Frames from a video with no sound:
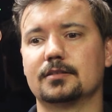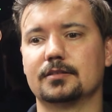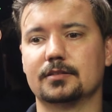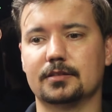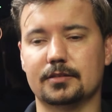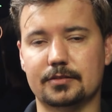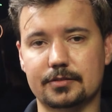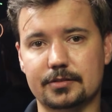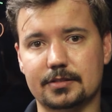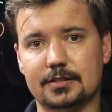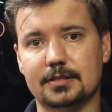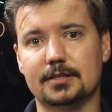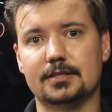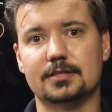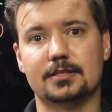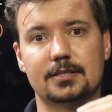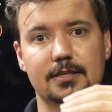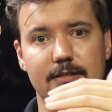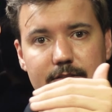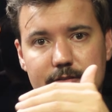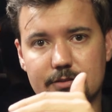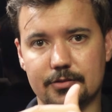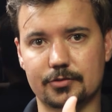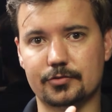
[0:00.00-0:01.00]
those things
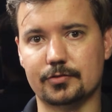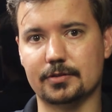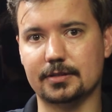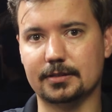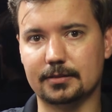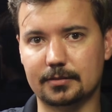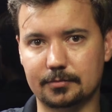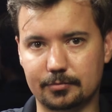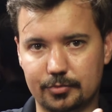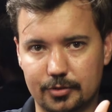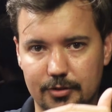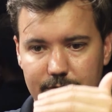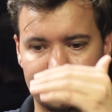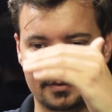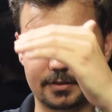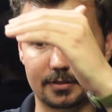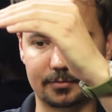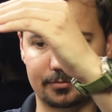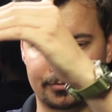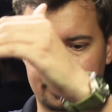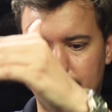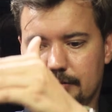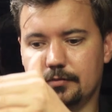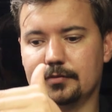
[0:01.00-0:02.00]
in to try and improve
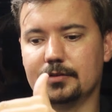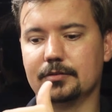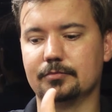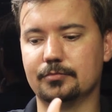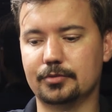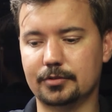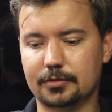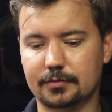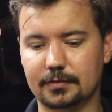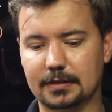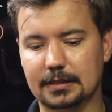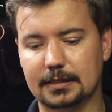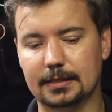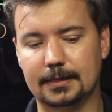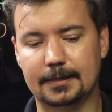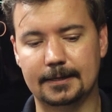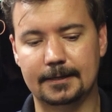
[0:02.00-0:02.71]
it.